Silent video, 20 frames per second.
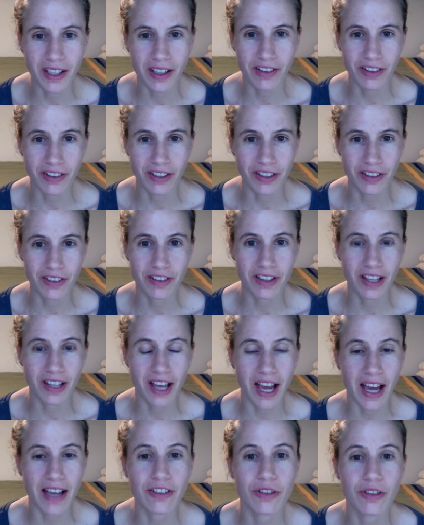You're in your
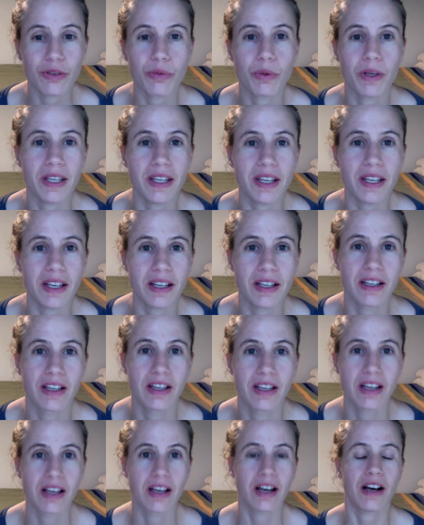last week
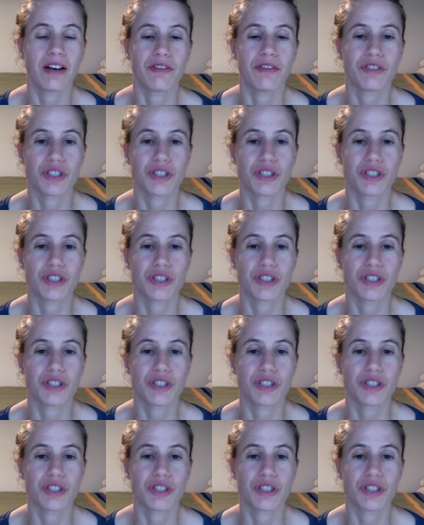of